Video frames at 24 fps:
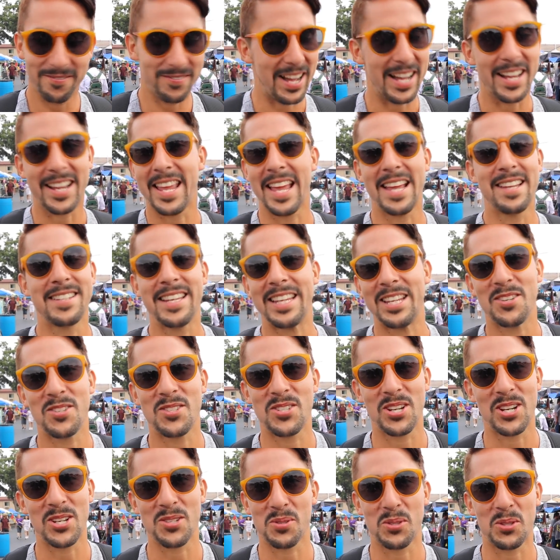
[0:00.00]
I can't take you
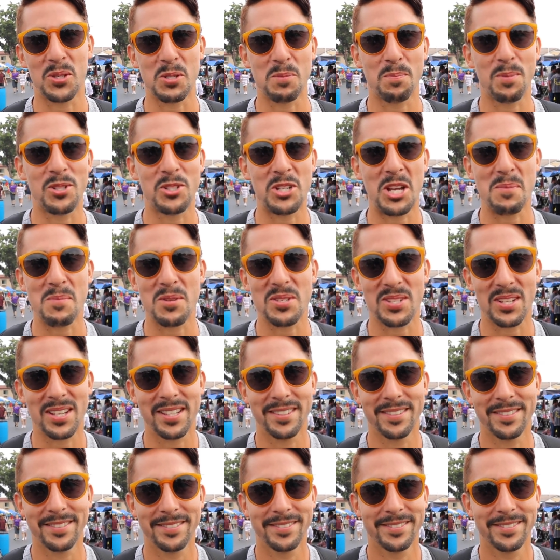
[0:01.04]
serious with those pajamas on.